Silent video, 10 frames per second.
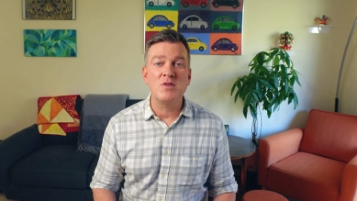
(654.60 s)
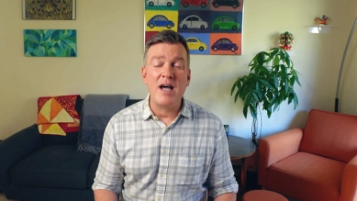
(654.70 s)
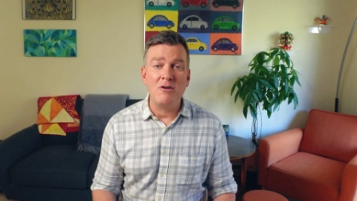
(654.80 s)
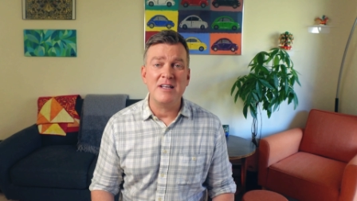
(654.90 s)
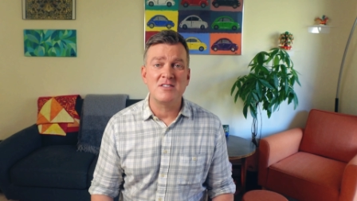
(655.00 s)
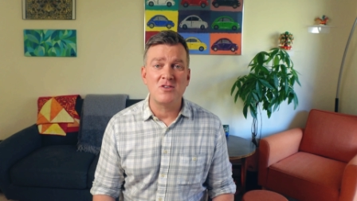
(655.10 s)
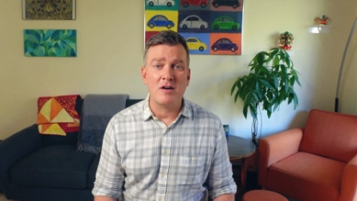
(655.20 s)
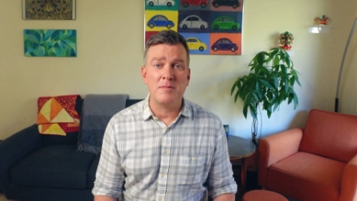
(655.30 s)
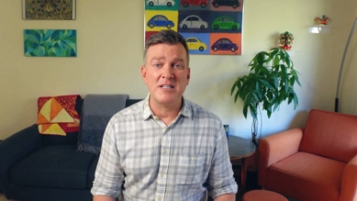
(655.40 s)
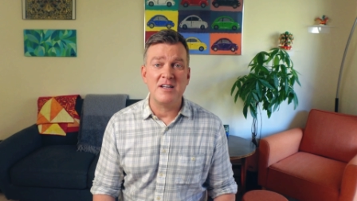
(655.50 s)
now let's
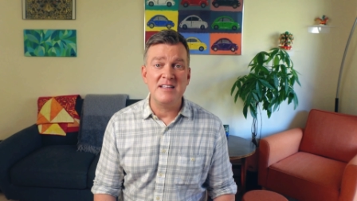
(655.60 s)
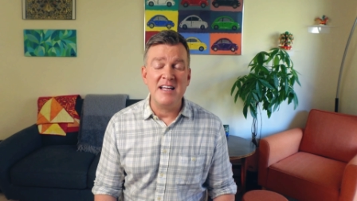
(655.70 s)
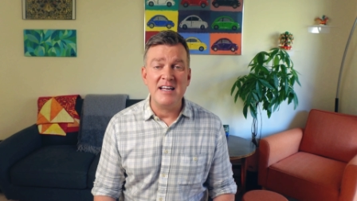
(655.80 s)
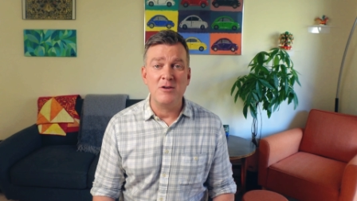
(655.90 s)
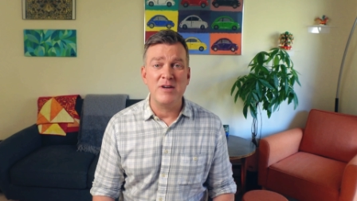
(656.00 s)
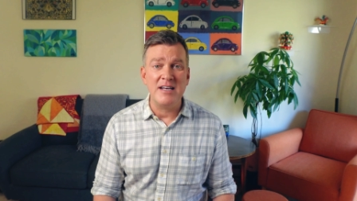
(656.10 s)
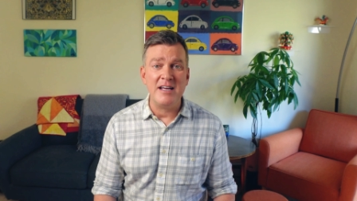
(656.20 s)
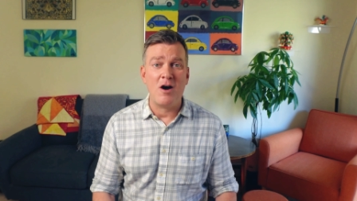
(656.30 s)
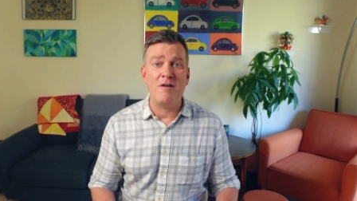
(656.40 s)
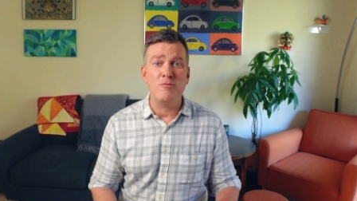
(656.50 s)
talk about the
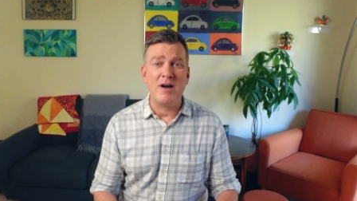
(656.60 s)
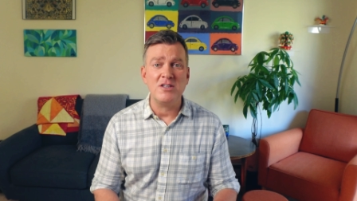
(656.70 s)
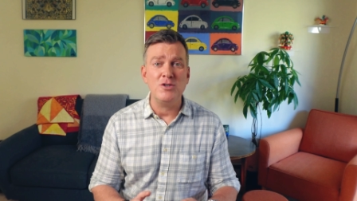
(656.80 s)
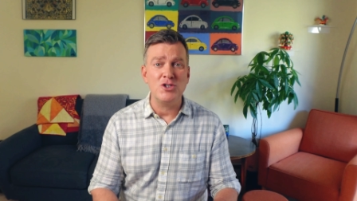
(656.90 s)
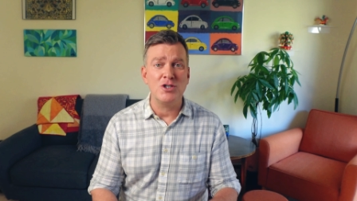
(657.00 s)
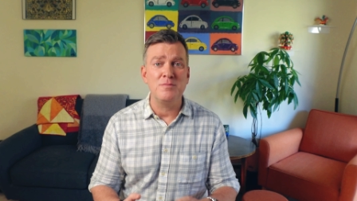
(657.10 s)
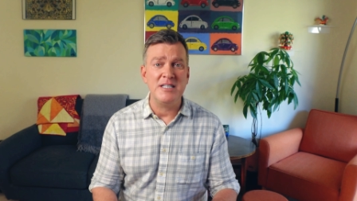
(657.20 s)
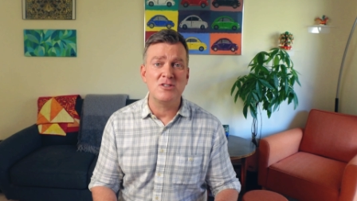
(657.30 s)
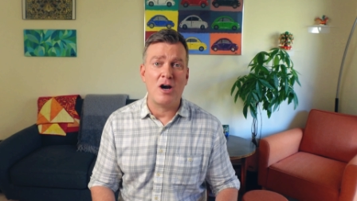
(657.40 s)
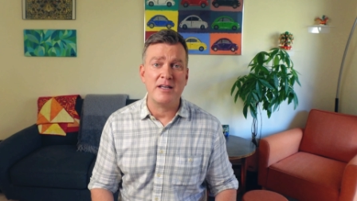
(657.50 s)
nitty-gritty of what you should
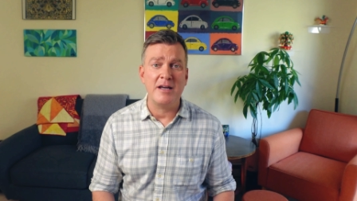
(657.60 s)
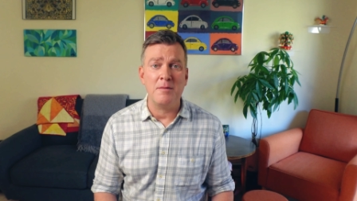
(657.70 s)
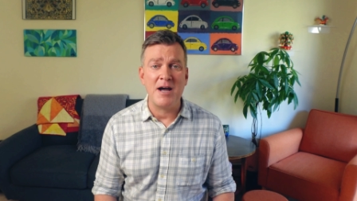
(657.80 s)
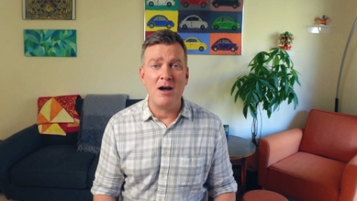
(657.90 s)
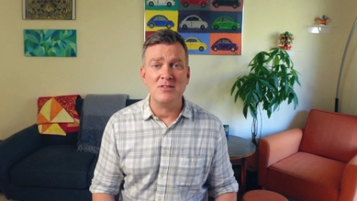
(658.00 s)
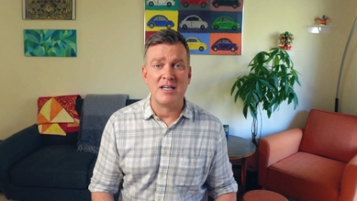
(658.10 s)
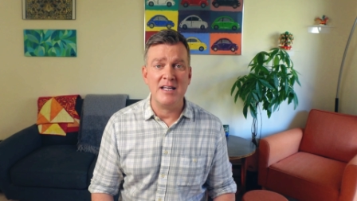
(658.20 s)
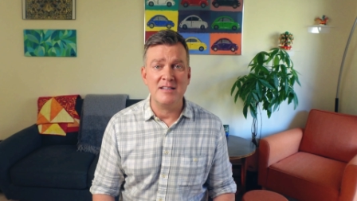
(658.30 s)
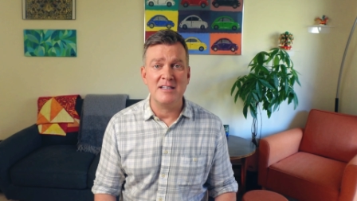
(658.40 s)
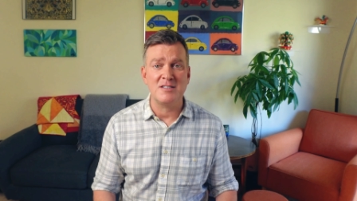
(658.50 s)
be talking about
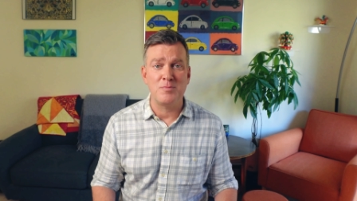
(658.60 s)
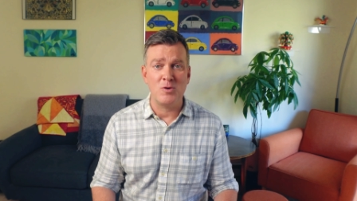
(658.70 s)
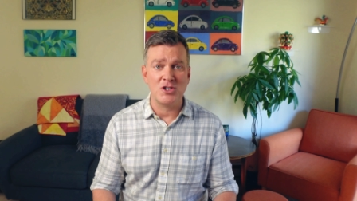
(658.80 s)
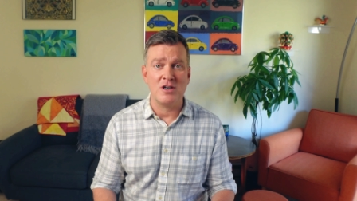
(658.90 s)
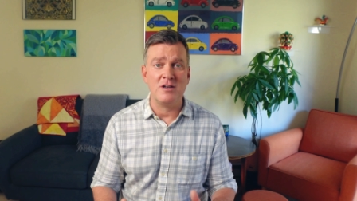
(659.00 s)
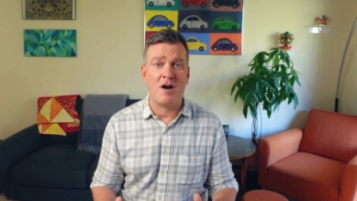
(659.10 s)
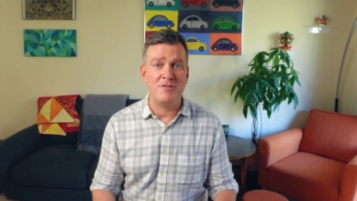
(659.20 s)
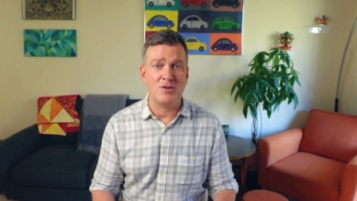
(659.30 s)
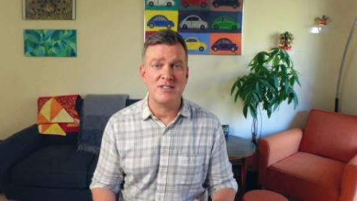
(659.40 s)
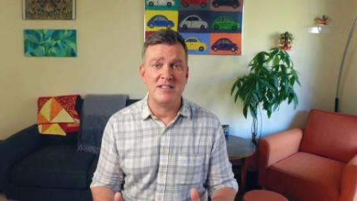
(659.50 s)
in this portion of
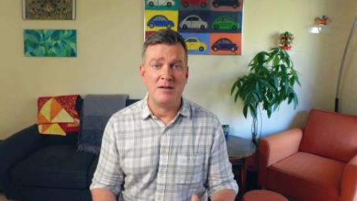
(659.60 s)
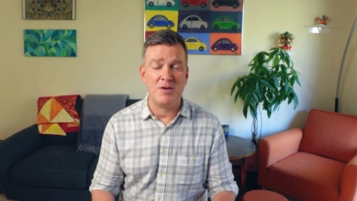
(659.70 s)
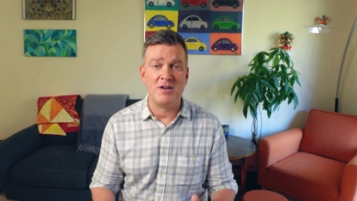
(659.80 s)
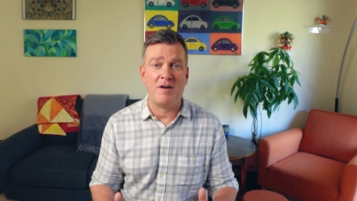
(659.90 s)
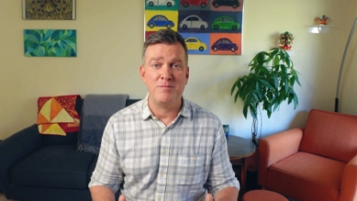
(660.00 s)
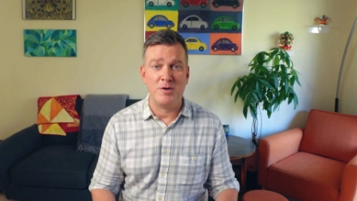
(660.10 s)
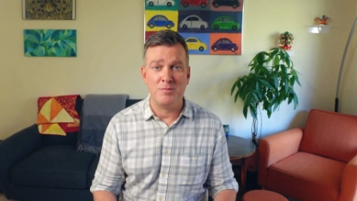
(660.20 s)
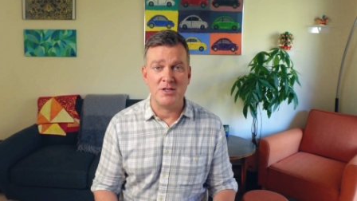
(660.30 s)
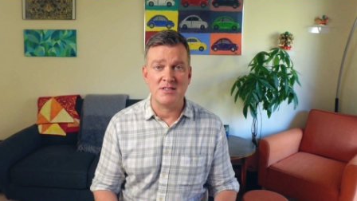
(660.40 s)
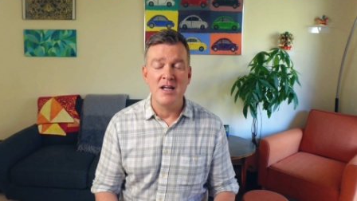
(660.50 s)
your statement of
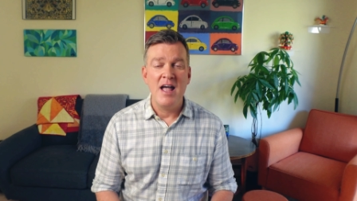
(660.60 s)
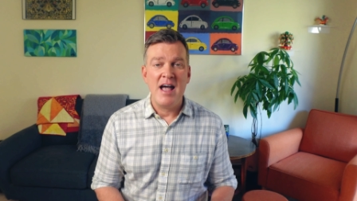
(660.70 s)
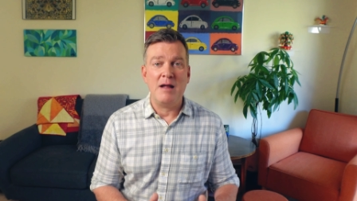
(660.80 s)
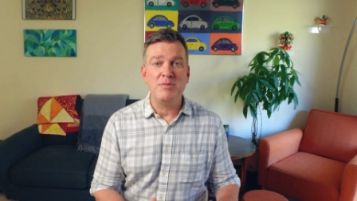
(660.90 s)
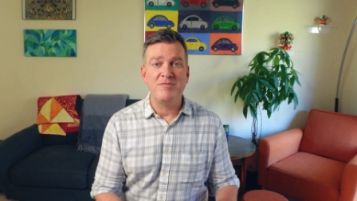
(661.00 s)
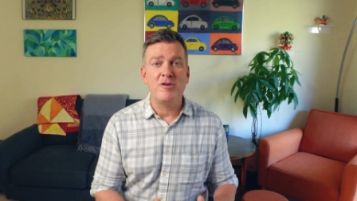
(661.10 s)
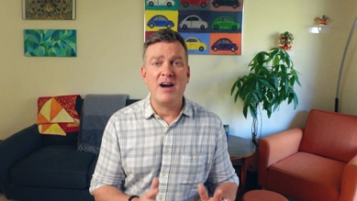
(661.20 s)
purpose. And before